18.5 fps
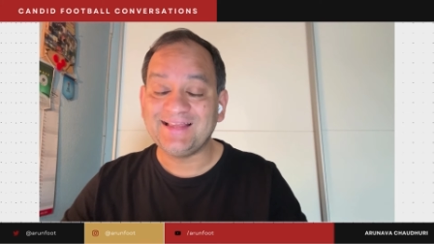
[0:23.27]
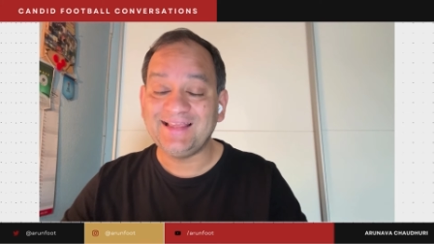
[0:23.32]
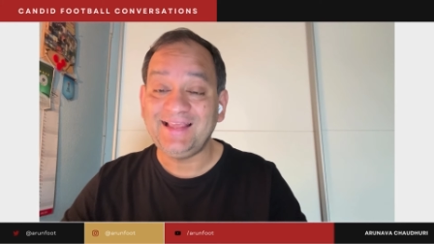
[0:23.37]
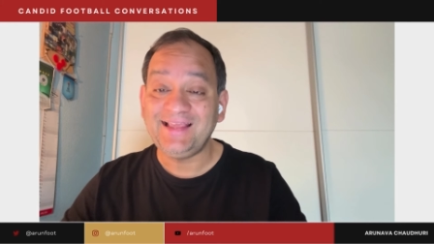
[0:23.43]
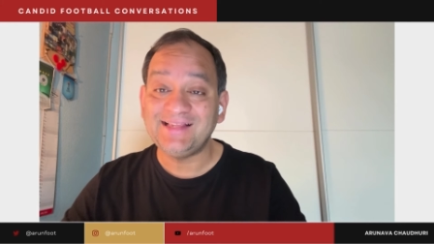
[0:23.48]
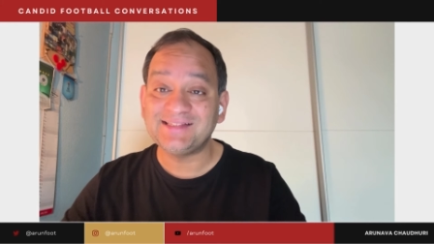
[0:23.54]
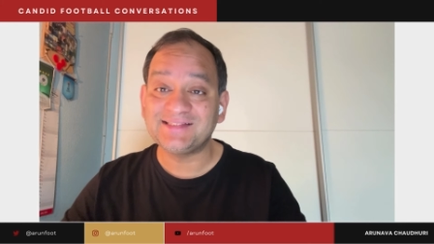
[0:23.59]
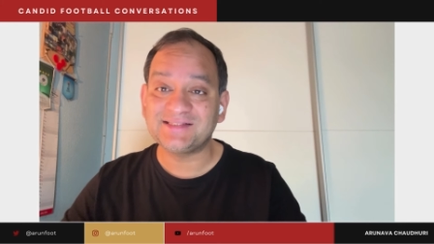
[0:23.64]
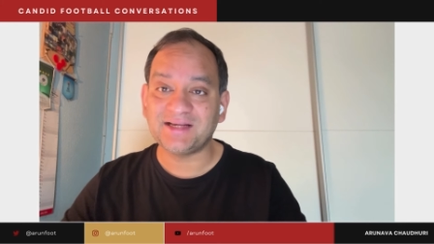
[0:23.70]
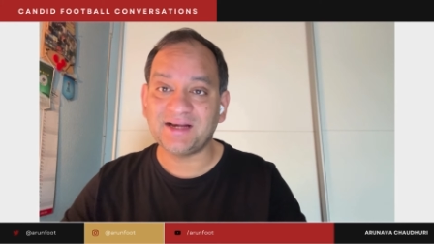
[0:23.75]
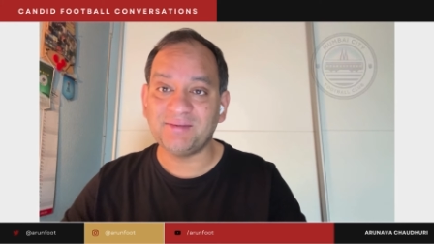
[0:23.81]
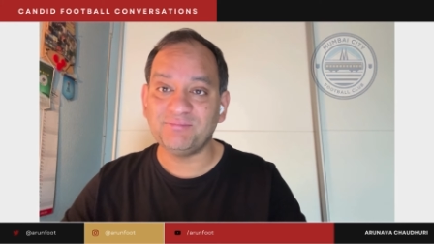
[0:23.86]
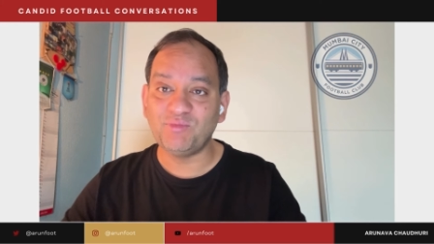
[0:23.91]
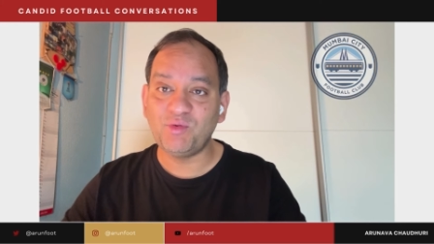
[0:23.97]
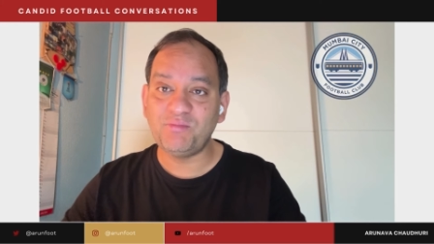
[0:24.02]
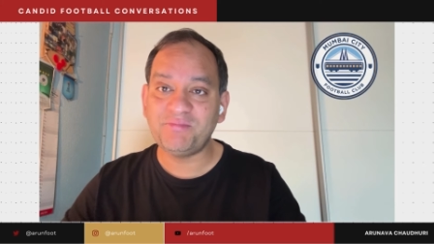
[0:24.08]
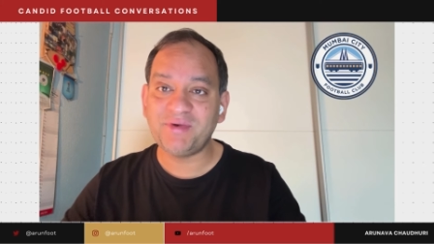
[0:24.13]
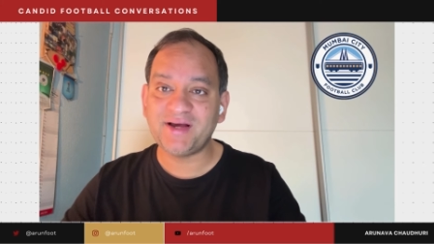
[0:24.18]
is
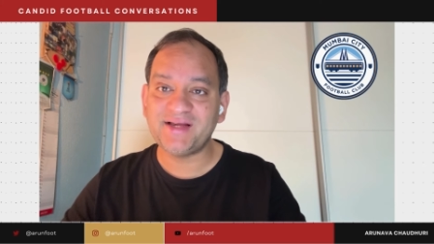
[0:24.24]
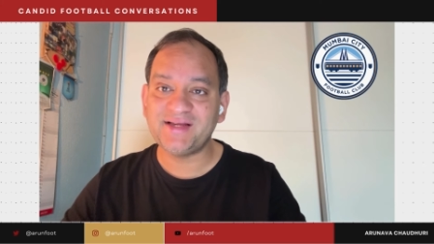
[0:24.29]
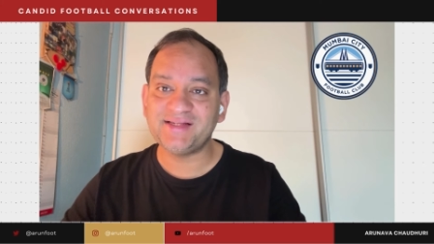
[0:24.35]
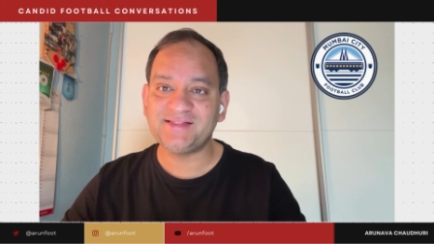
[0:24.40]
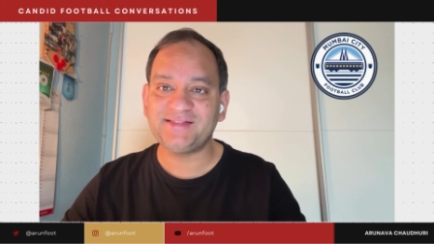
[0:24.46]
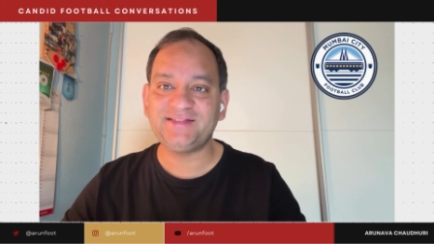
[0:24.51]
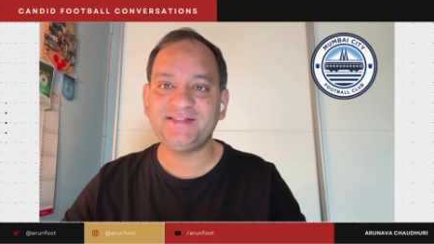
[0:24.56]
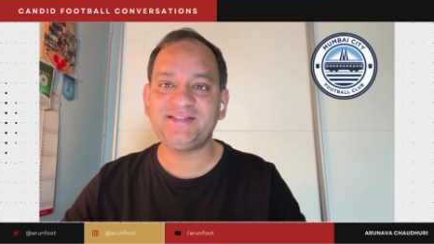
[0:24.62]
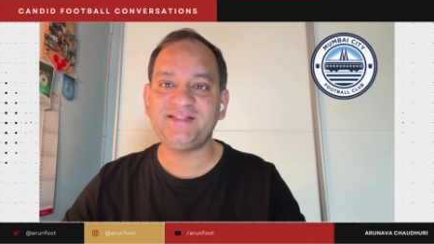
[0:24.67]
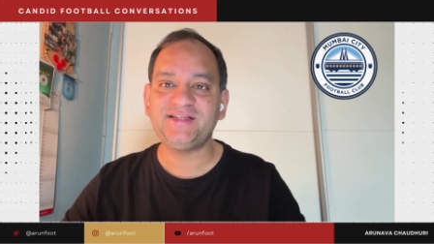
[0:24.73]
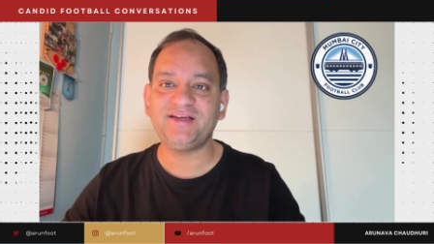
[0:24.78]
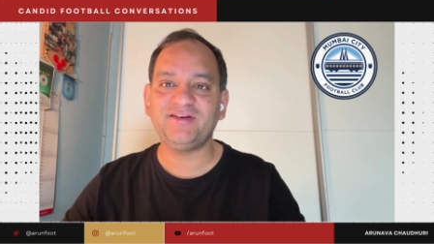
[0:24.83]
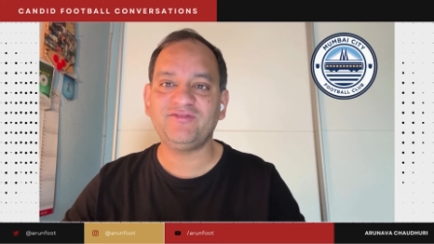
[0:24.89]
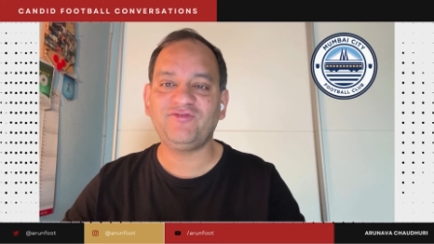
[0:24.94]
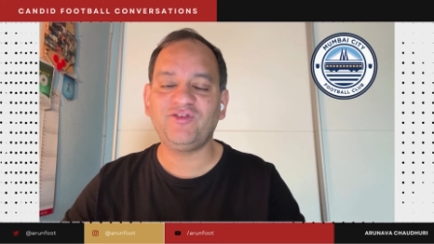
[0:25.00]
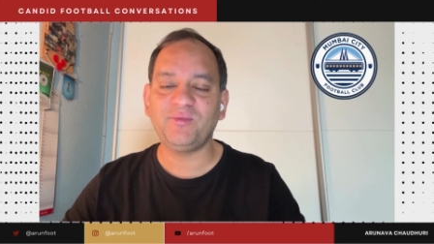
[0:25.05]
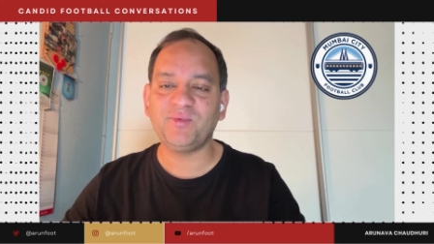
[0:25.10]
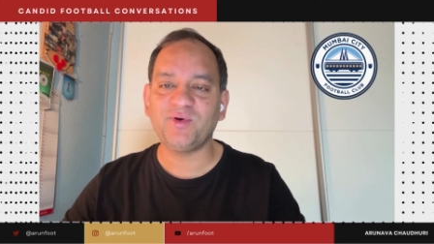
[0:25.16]
Mumbai City
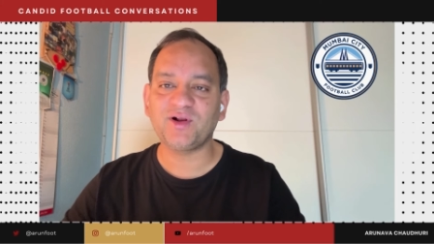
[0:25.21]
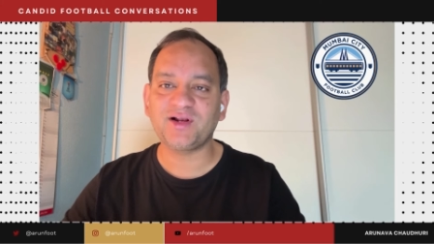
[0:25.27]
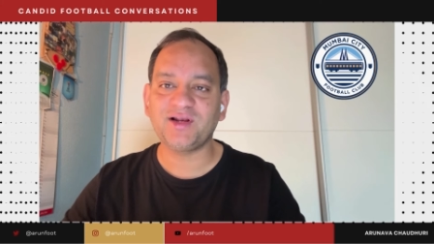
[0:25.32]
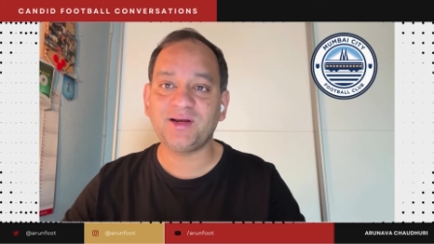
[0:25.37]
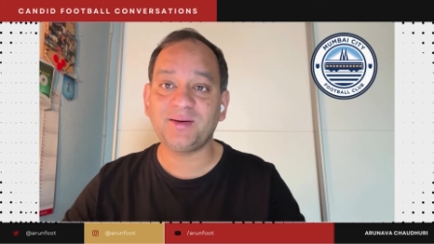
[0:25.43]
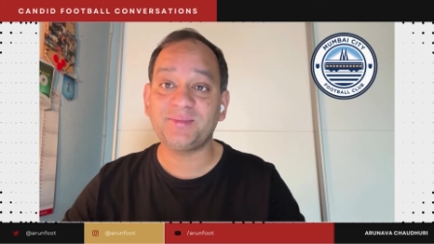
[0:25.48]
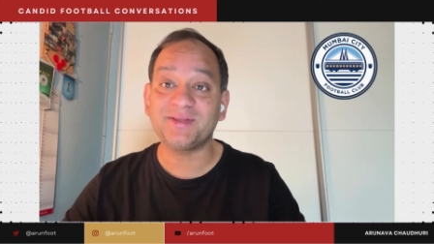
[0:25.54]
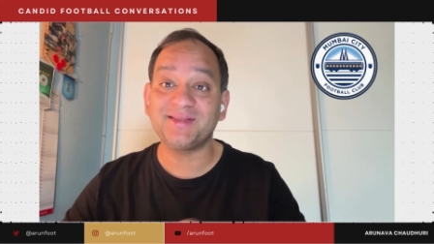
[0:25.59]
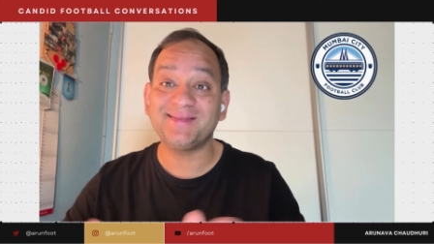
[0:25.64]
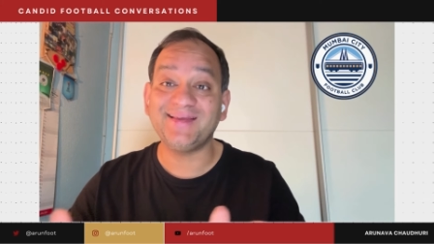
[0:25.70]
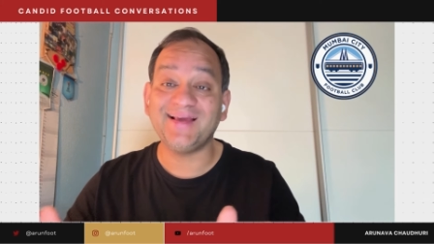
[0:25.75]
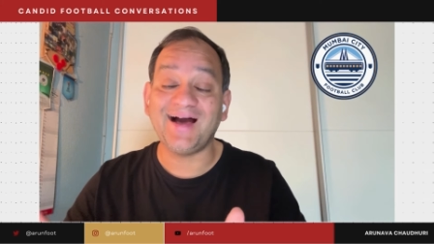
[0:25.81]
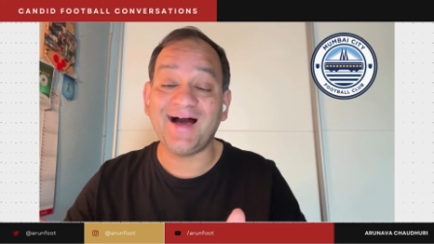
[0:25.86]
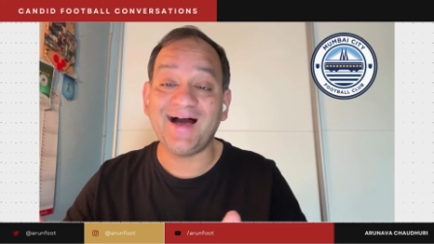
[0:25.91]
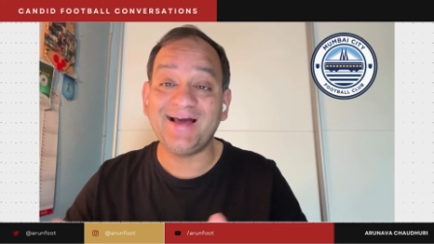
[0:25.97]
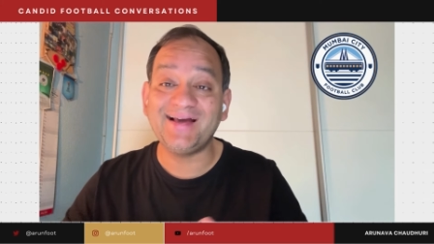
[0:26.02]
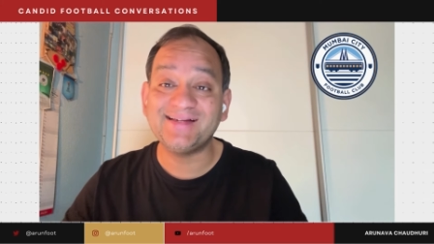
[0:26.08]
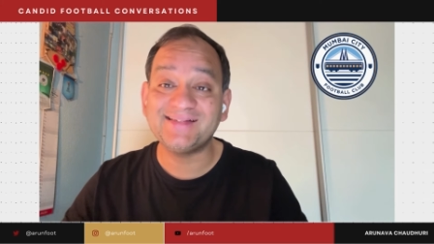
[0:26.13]
Football Club, the
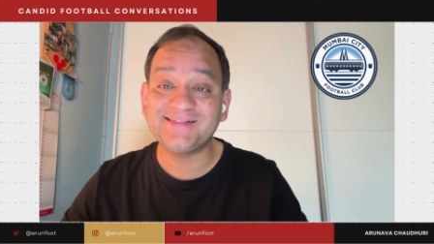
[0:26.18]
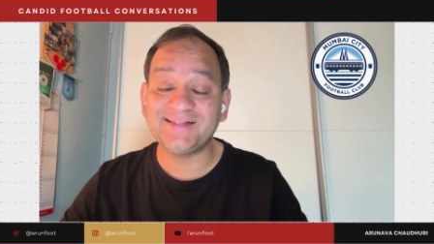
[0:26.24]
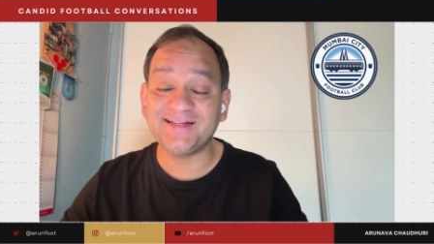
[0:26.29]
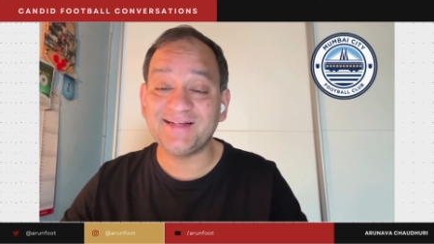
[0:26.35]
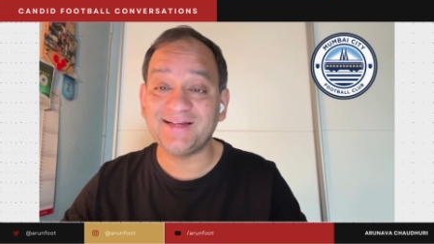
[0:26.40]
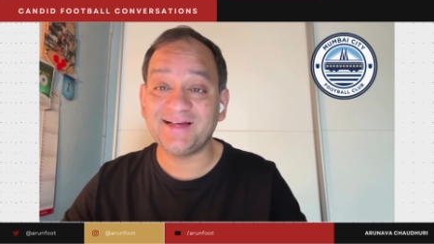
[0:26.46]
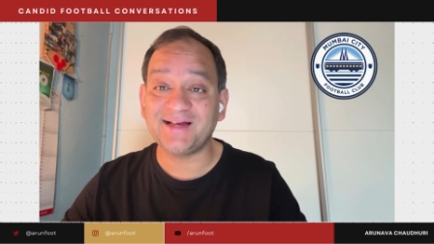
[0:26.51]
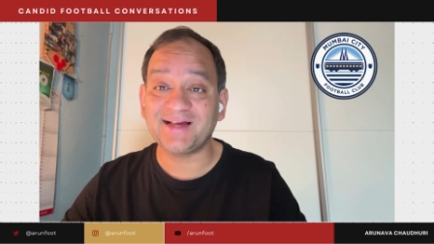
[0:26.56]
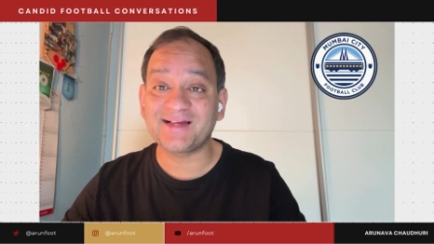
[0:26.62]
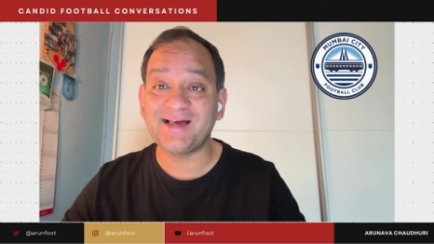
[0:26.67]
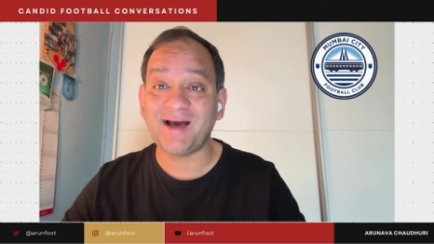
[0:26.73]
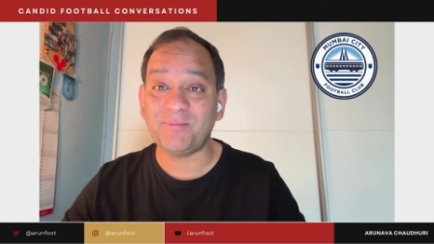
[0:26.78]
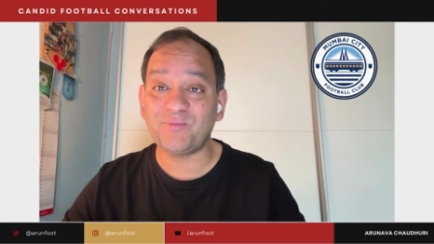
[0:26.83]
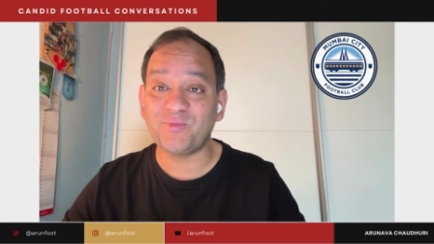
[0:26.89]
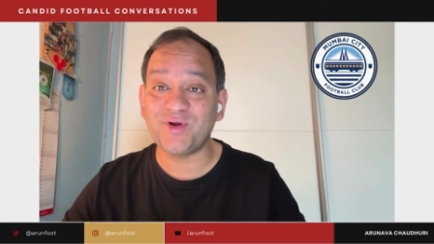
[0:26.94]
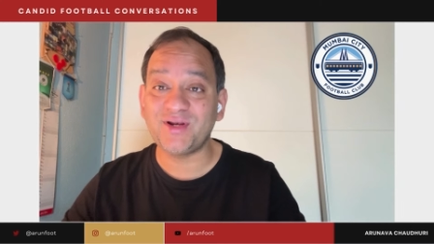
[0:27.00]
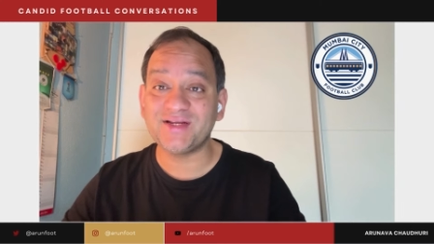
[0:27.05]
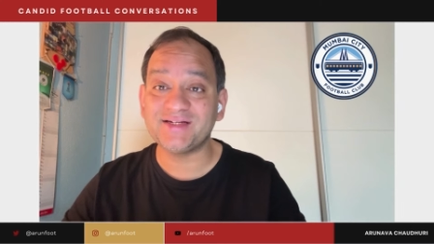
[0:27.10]
ISL
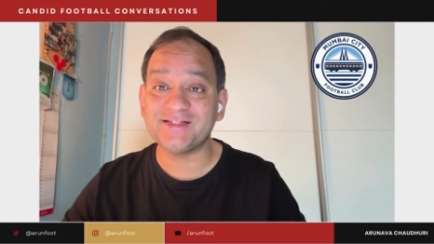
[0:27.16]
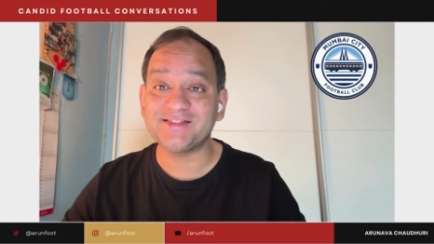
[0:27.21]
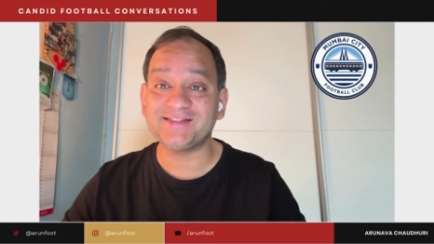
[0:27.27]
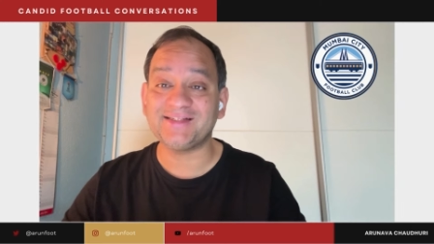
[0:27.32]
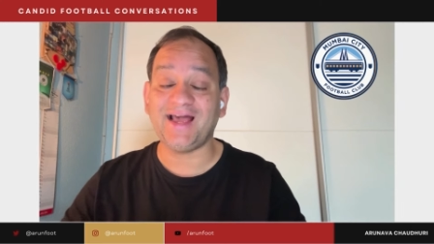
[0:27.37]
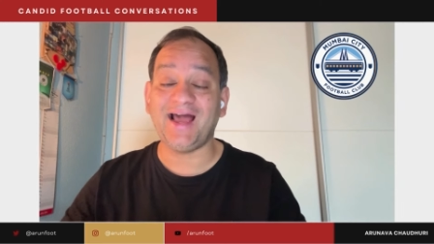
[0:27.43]
Cup winners,